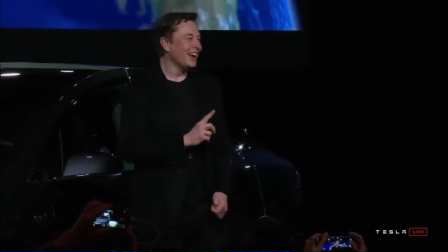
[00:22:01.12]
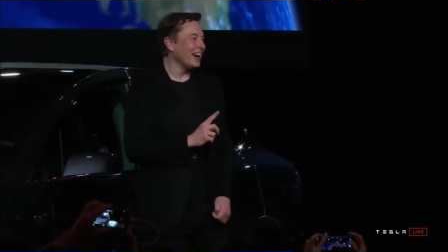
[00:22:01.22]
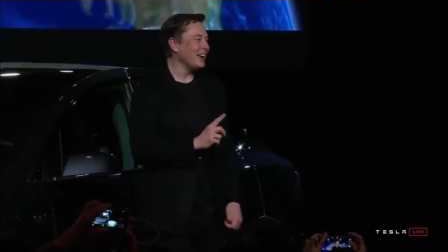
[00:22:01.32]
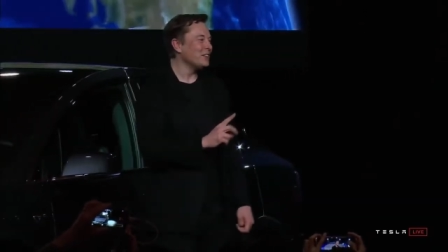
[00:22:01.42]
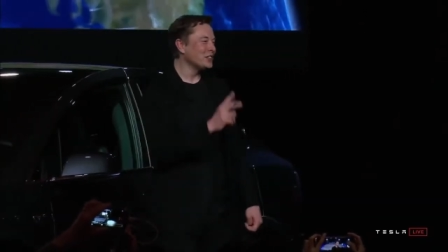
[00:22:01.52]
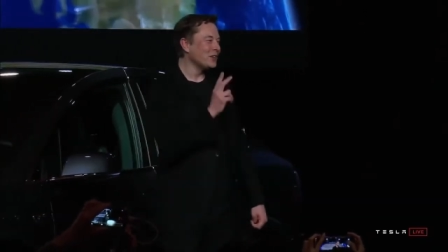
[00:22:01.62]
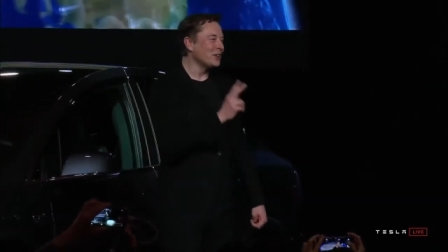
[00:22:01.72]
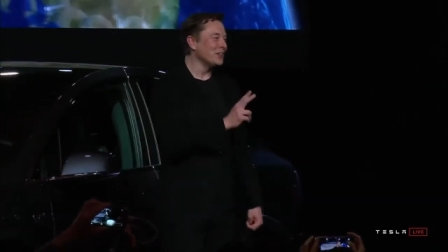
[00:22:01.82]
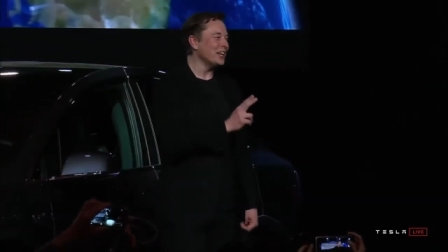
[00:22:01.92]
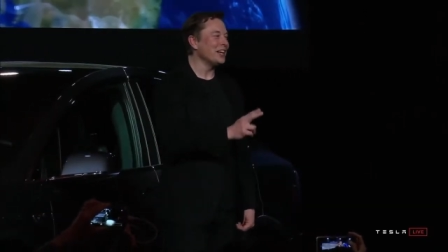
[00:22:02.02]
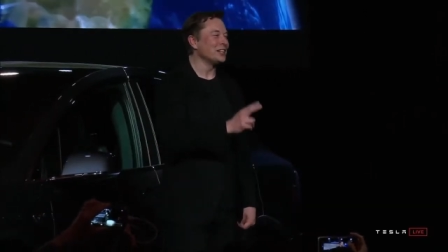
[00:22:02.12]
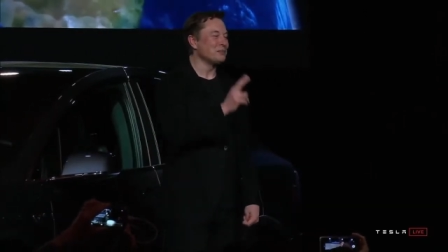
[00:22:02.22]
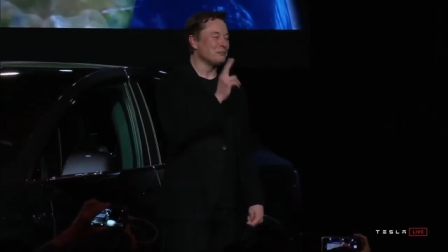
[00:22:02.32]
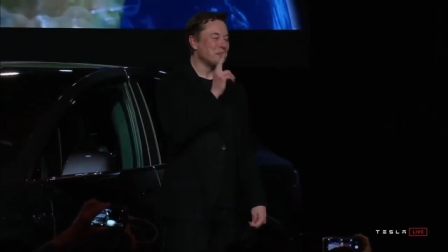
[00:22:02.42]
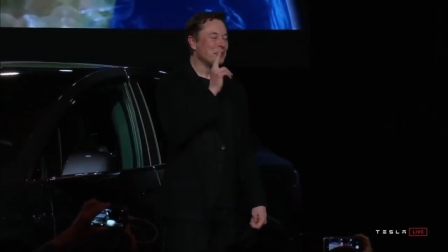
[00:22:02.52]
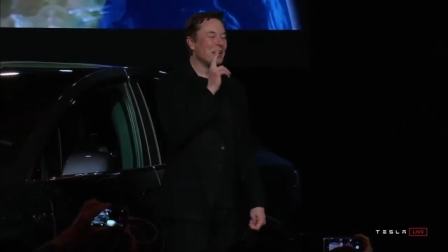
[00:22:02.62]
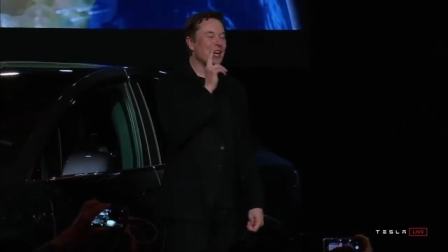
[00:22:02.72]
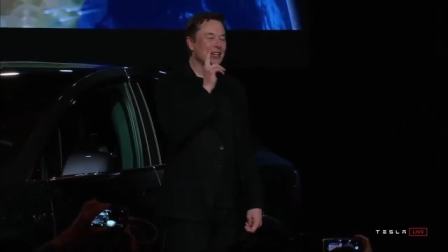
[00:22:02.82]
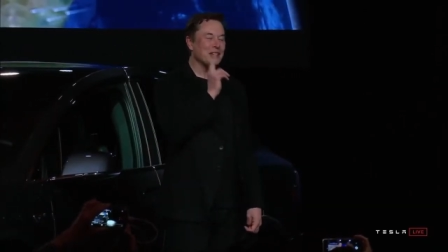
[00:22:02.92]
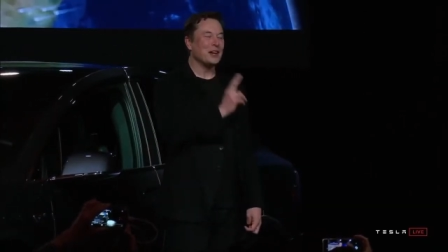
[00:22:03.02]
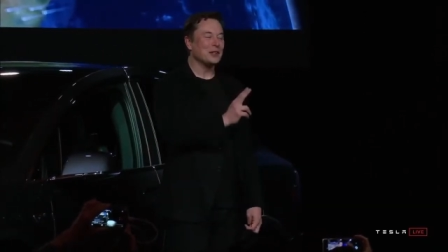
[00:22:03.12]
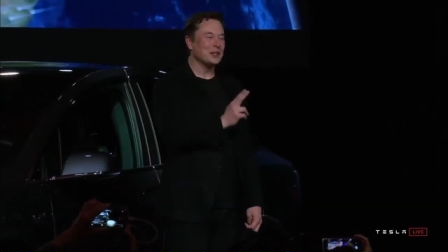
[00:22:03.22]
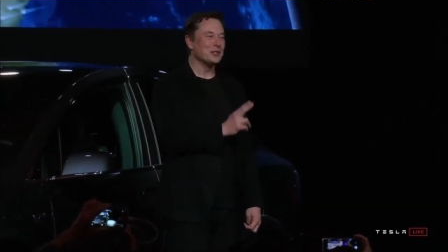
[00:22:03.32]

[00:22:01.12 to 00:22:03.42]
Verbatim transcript: And I'm told it is, it is under